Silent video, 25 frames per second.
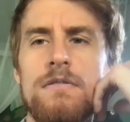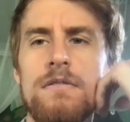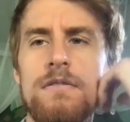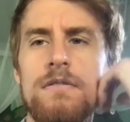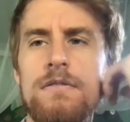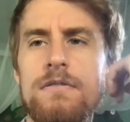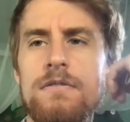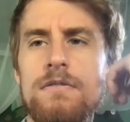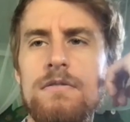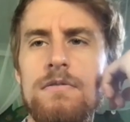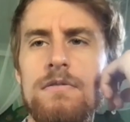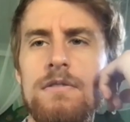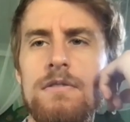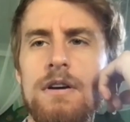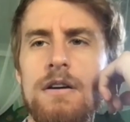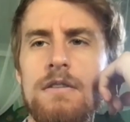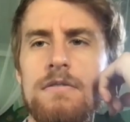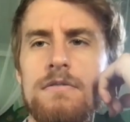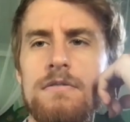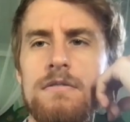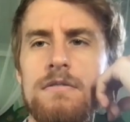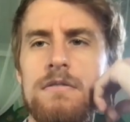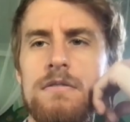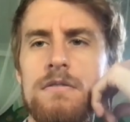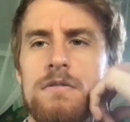the
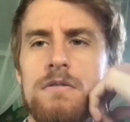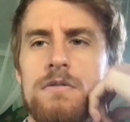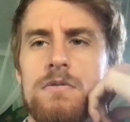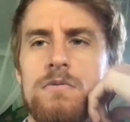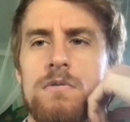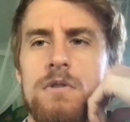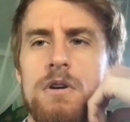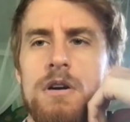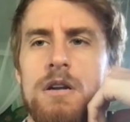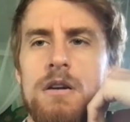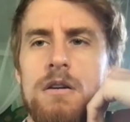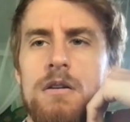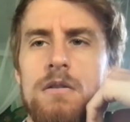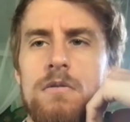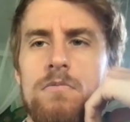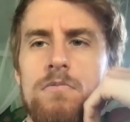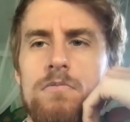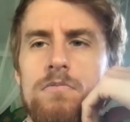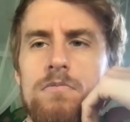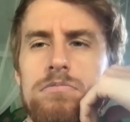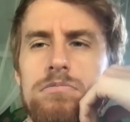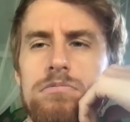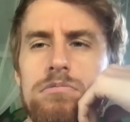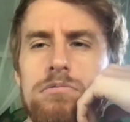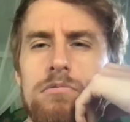
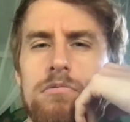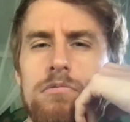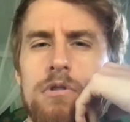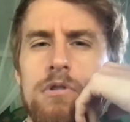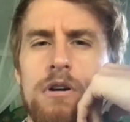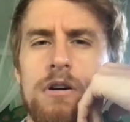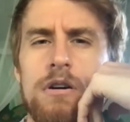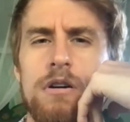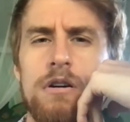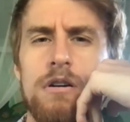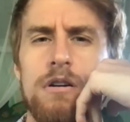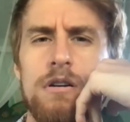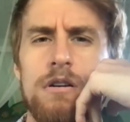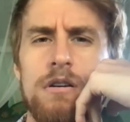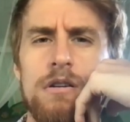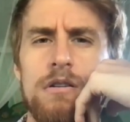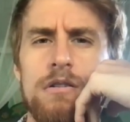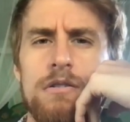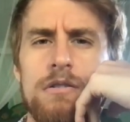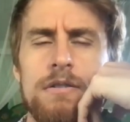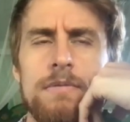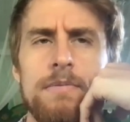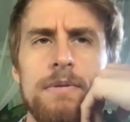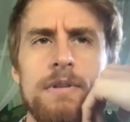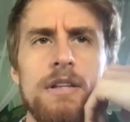2021
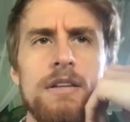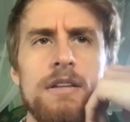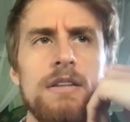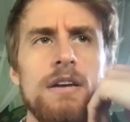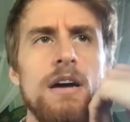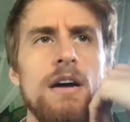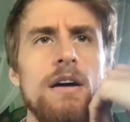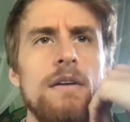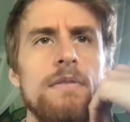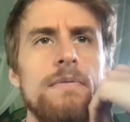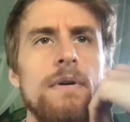or something like that.